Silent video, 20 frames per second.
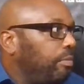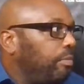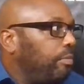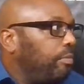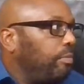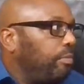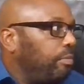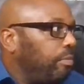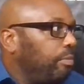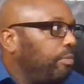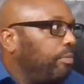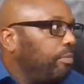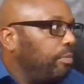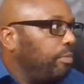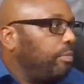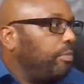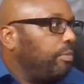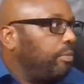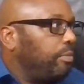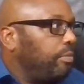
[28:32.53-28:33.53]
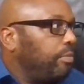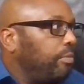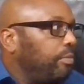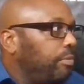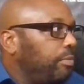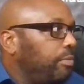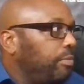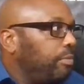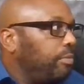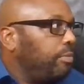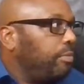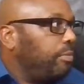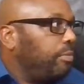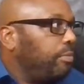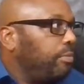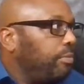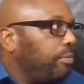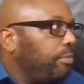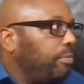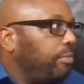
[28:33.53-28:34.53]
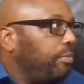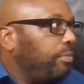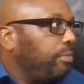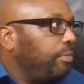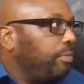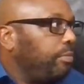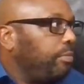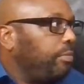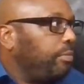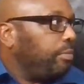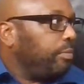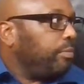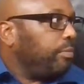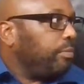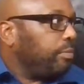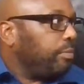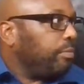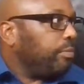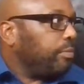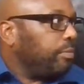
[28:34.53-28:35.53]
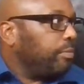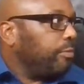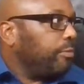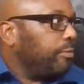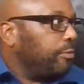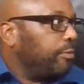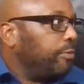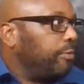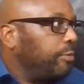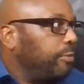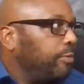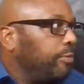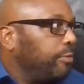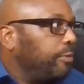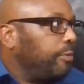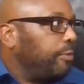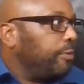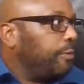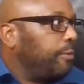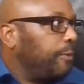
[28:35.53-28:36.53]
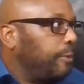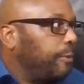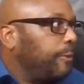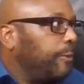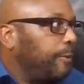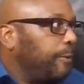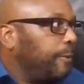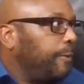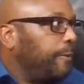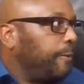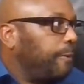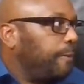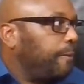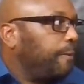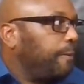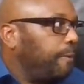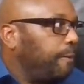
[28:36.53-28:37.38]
The person shown says nothing.